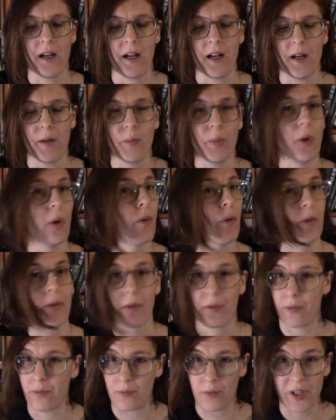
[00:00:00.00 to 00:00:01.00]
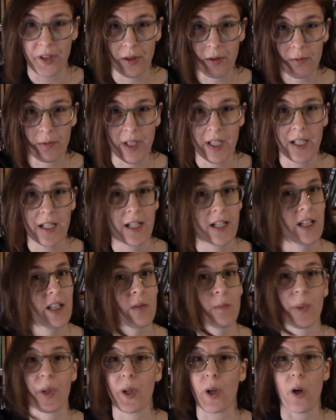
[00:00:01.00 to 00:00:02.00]
both with the readings,
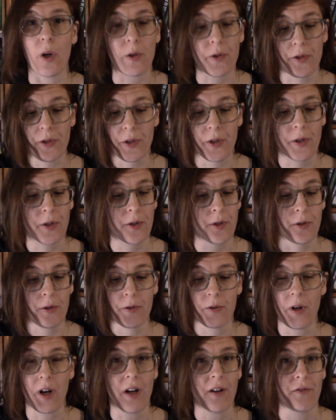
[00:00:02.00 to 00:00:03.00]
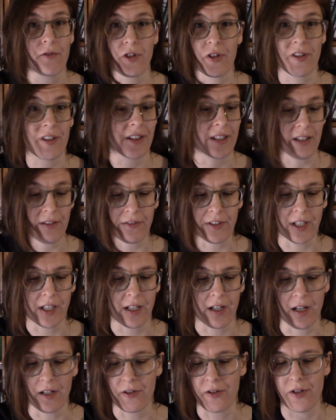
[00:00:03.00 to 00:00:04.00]
but also of just living
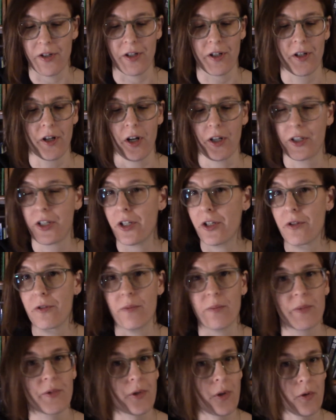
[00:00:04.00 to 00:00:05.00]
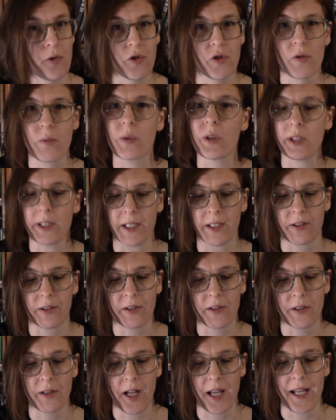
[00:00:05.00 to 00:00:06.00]
under acute social,
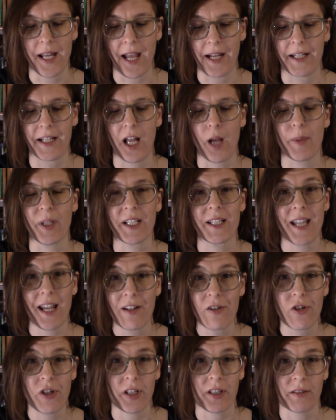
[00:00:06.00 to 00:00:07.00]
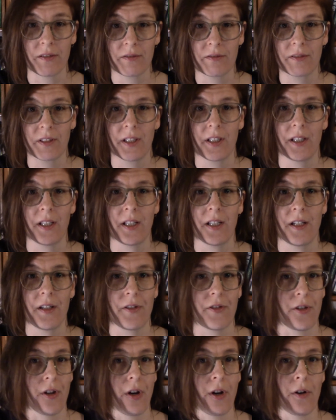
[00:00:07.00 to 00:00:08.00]
political, and economic tension.
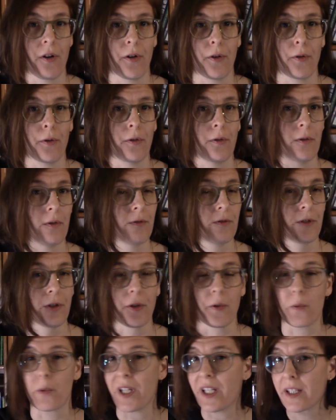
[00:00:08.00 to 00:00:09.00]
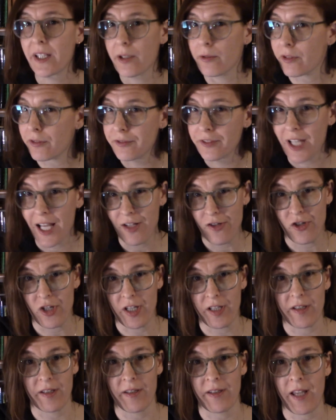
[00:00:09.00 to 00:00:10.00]
So for the weekly
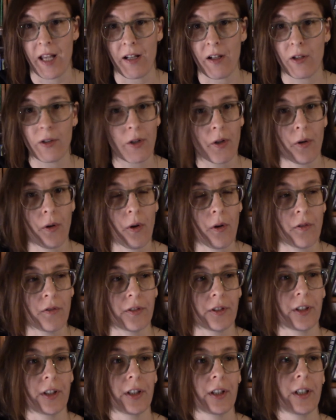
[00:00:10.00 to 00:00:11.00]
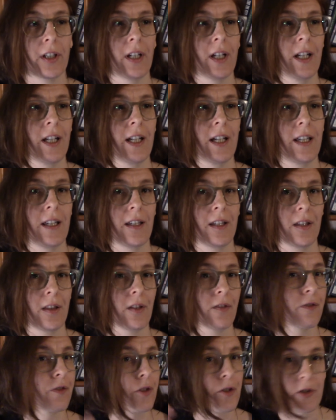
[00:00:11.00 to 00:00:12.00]
reflections that I'll go over,
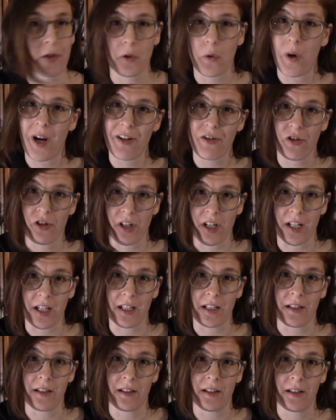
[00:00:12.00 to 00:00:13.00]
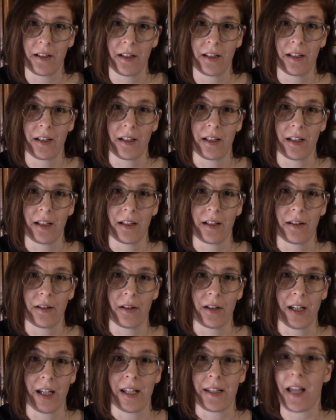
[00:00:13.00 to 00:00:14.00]
the first question
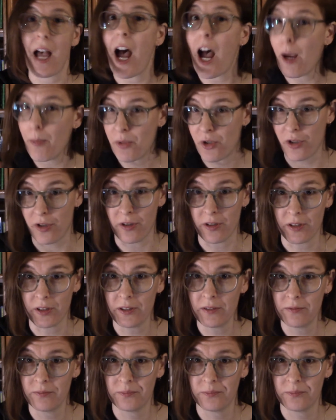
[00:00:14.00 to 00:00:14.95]
is optional.